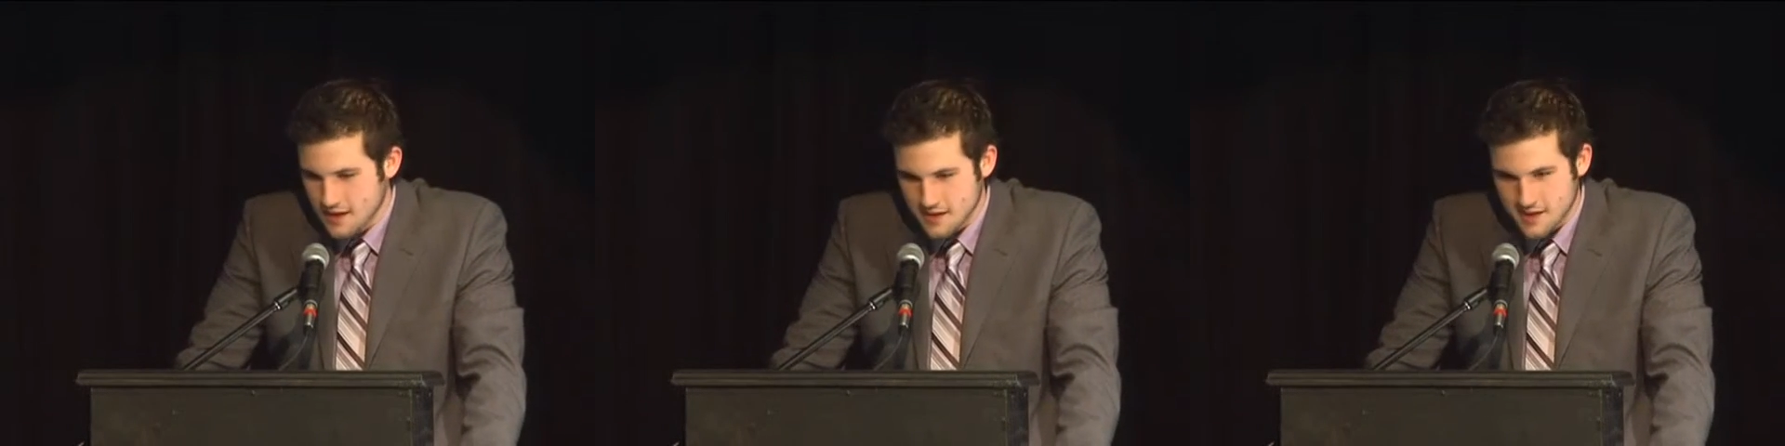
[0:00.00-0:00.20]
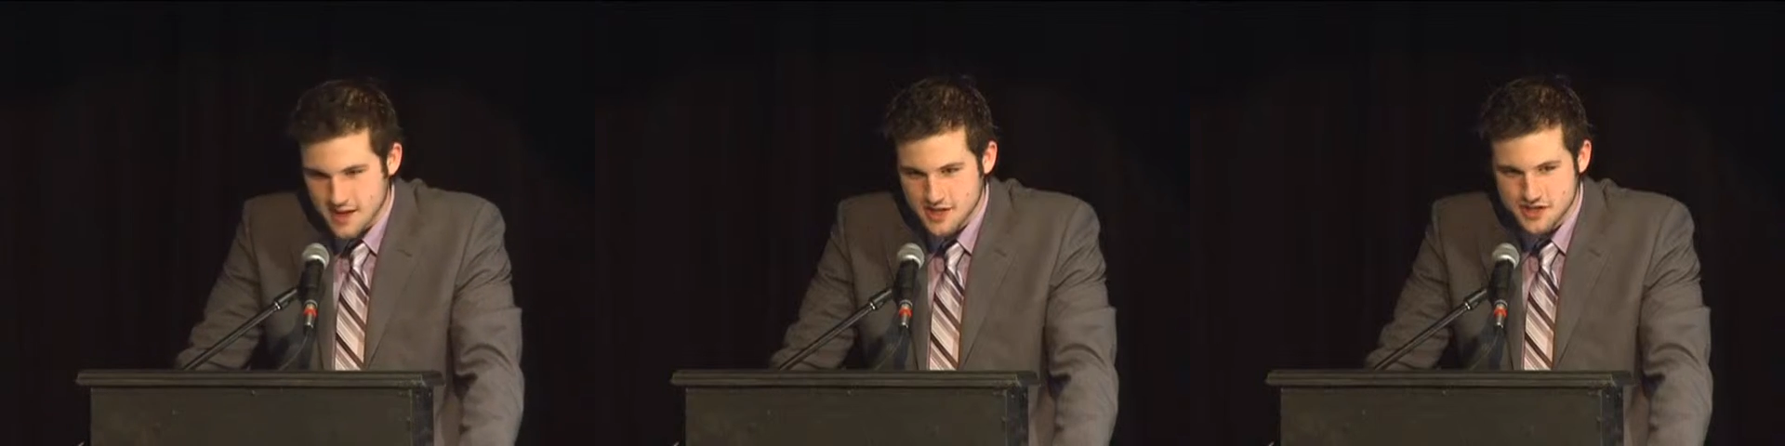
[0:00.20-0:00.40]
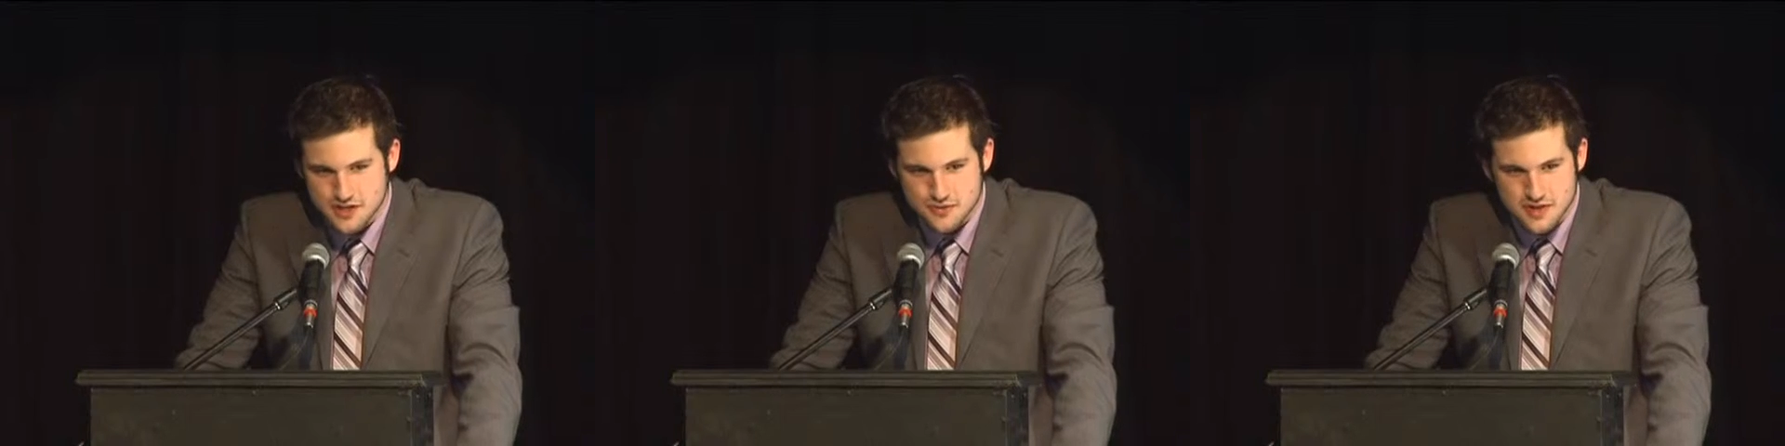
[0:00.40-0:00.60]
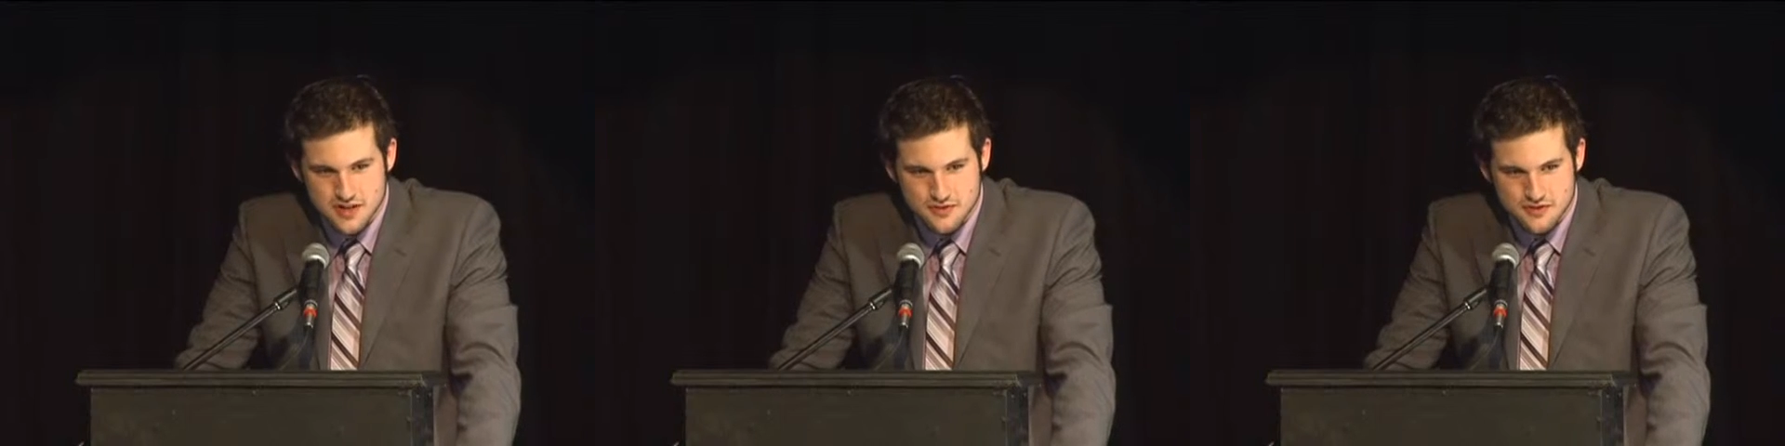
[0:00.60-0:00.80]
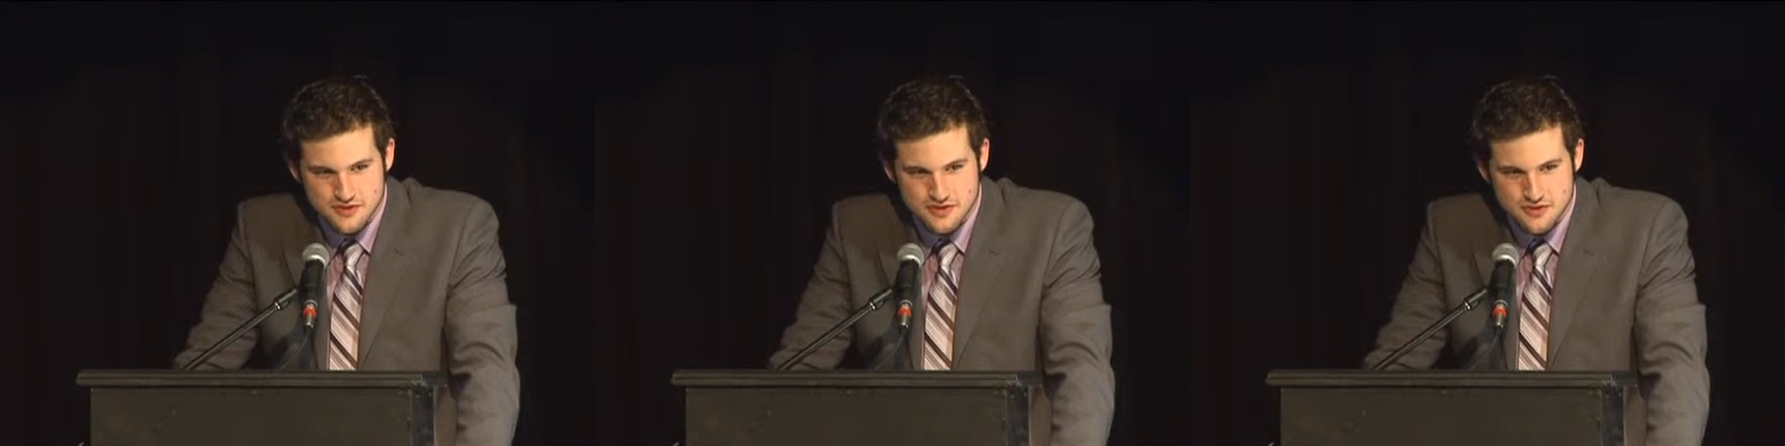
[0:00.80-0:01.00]
last year when
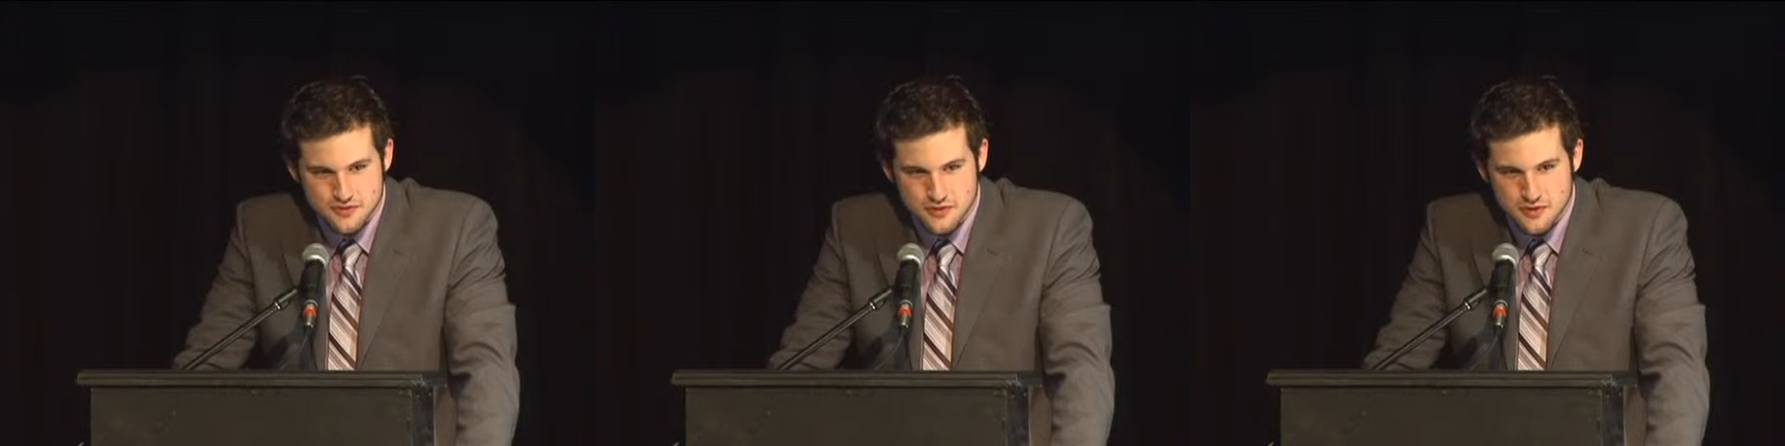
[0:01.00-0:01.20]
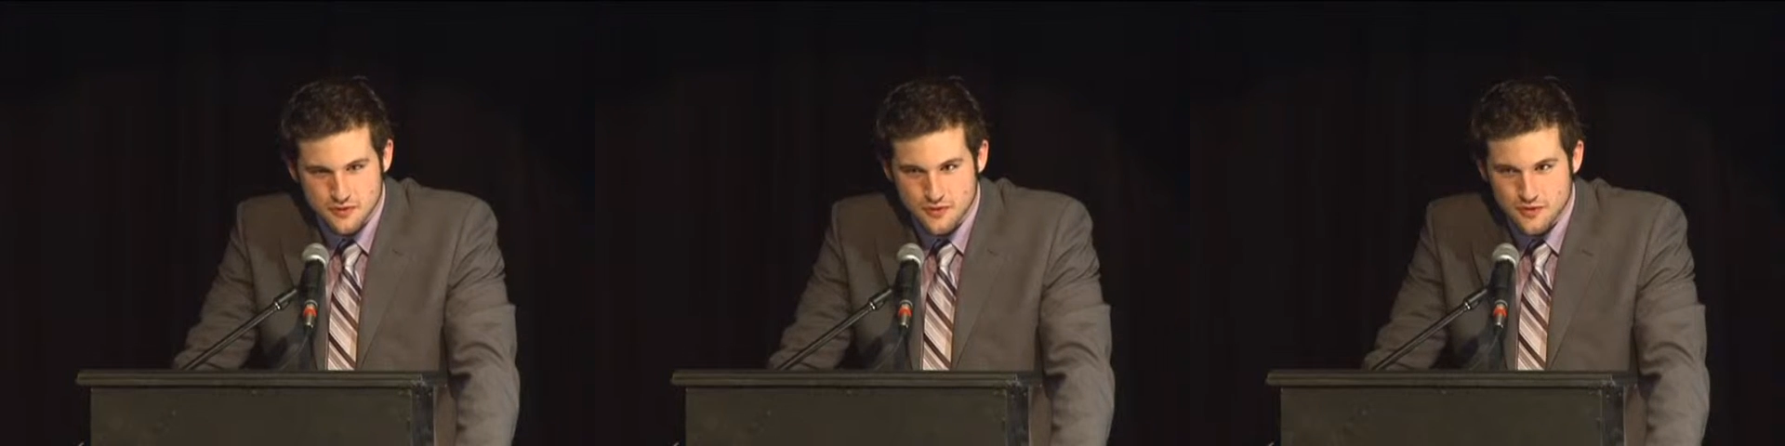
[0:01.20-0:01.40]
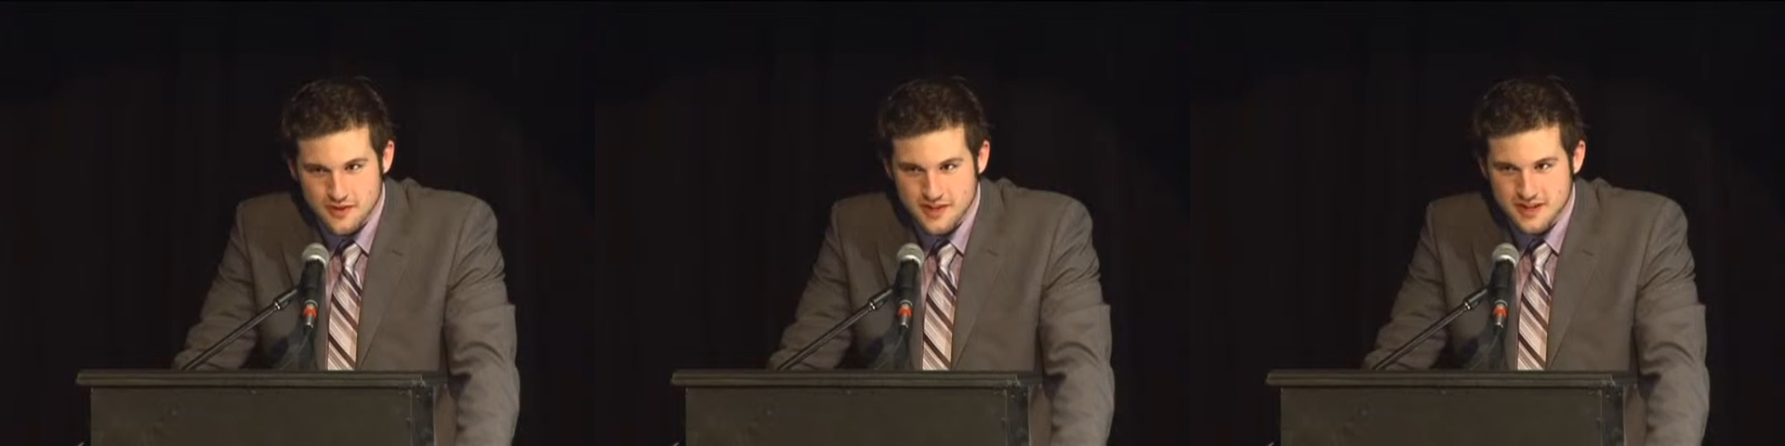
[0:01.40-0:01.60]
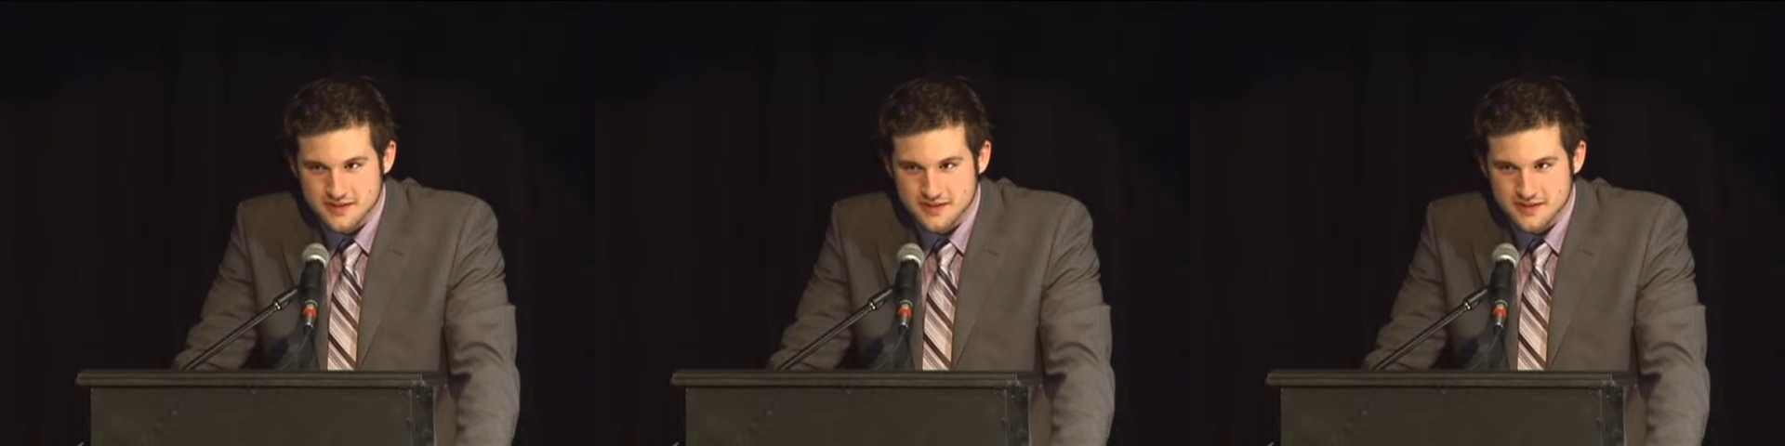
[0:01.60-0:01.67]
I won the school award,